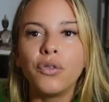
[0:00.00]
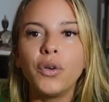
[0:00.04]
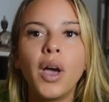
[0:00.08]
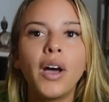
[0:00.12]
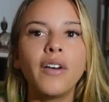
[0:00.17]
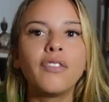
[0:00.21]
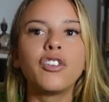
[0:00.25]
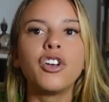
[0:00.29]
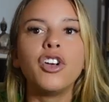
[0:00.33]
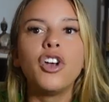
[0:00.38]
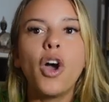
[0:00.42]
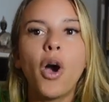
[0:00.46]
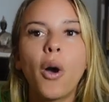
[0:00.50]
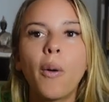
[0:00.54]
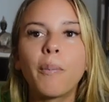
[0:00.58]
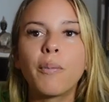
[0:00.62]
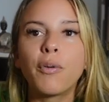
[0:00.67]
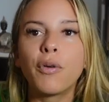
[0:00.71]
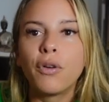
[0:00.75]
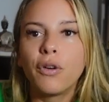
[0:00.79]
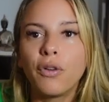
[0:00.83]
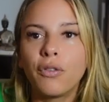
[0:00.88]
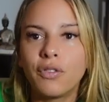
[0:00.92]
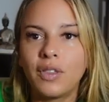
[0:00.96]
You have no
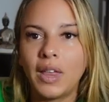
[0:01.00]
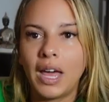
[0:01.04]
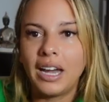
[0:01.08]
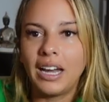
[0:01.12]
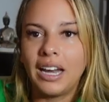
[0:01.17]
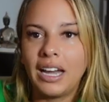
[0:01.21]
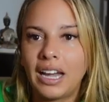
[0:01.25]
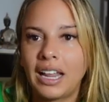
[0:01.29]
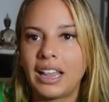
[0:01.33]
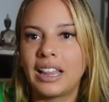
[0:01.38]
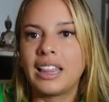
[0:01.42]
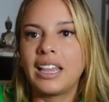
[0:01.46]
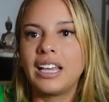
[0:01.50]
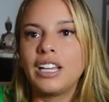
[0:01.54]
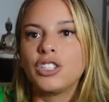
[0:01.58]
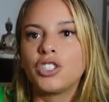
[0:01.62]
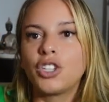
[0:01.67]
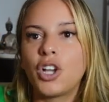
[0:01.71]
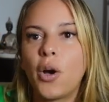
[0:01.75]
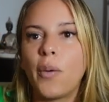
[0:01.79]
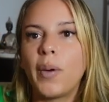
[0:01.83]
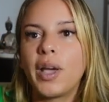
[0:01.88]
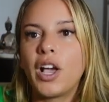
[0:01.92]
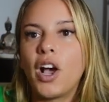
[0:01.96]
proof that anything's
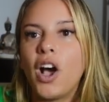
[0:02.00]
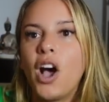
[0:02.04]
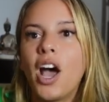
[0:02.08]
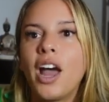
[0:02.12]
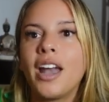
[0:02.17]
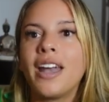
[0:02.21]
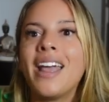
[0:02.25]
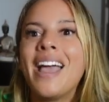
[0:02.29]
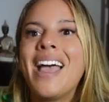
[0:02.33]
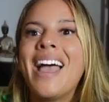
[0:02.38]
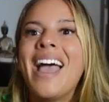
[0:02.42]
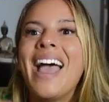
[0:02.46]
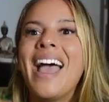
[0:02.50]
going on.